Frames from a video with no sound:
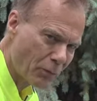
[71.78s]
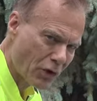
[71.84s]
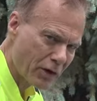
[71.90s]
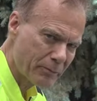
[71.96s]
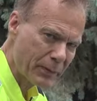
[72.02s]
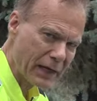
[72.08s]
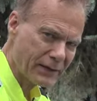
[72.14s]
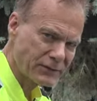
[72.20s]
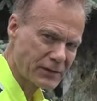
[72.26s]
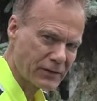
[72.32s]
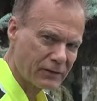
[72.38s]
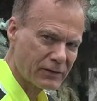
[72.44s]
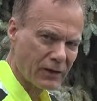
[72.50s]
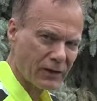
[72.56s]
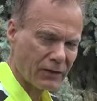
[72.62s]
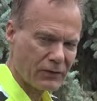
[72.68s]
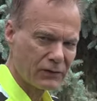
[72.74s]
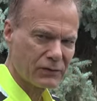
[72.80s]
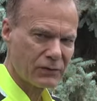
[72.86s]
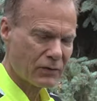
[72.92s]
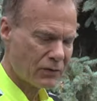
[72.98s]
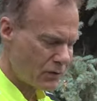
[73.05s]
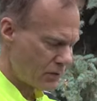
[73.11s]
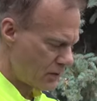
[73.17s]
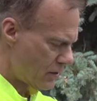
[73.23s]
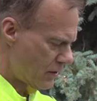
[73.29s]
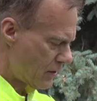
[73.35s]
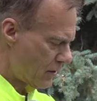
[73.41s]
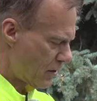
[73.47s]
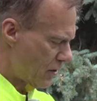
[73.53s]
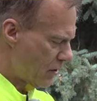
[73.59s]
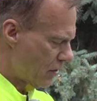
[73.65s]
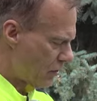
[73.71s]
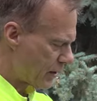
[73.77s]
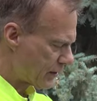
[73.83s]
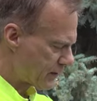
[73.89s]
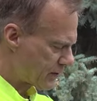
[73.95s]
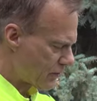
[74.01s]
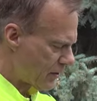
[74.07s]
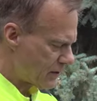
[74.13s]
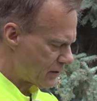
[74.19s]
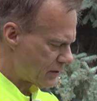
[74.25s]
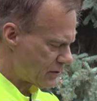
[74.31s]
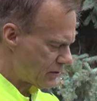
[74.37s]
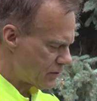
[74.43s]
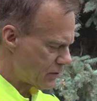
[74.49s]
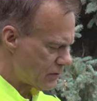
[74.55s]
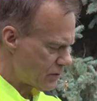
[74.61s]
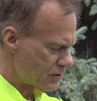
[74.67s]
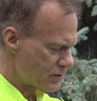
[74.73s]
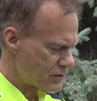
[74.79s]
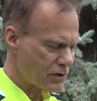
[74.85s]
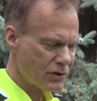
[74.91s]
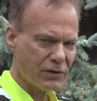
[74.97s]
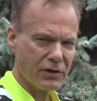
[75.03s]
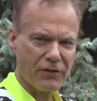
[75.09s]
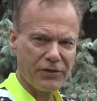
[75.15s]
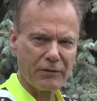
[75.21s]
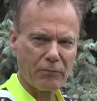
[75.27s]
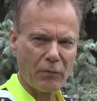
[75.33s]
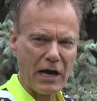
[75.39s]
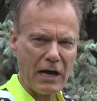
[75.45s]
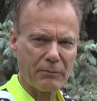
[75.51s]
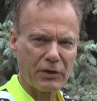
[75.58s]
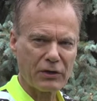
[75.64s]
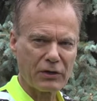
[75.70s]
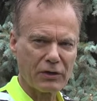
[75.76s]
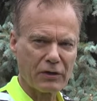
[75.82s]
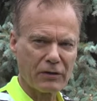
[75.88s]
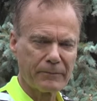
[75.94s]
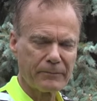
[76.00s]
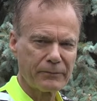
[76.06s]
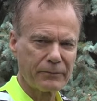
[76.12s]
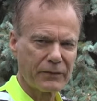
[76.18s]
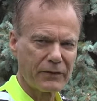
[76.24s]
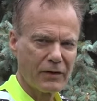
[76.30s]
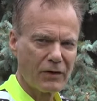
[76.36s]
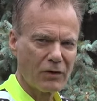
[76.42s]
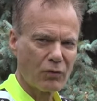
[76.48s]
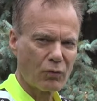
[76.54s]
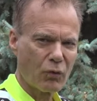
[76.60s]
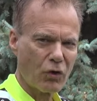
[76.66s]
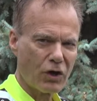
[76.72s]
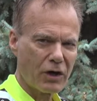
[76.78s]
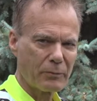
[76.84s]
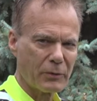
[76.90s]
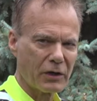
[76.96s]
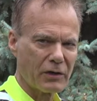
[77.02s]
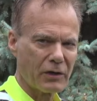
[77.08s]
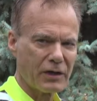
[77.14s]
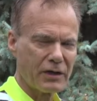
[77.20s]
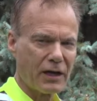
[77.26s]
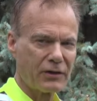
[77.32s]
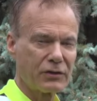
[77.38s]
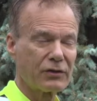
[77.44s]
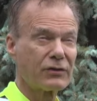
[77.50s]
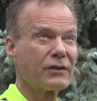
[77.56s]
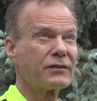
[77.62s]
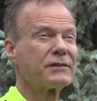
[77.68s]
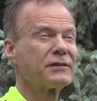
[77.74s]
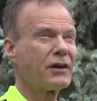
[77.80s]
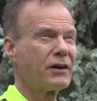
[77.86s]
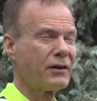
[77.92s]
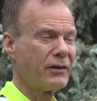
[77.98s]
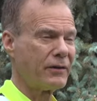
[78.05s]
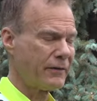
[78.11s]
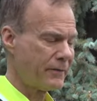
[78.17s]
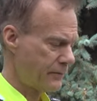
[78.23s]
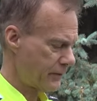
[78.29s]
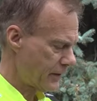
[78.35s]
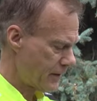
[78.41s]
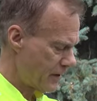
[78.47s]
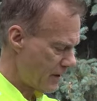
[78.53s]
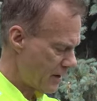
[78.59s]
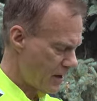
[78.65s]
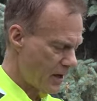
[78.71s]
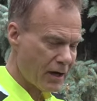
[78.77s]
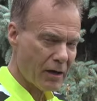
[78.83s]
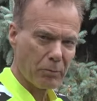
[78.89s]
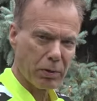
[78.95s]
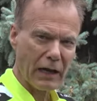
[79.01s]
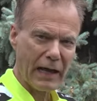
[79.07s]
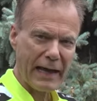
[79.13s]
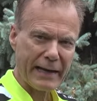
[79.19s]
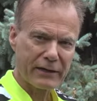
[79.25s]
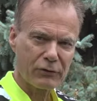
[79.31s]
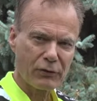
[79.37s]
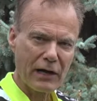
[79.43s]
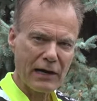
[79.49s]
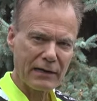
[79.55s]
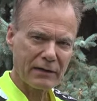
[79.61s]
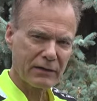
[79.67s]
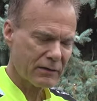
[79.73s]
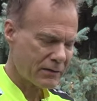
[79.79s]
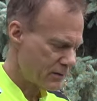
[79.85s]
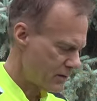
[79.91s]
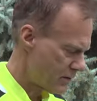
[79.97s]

more basic things, what's going to turn a thermometer warmer under the sun? A black rock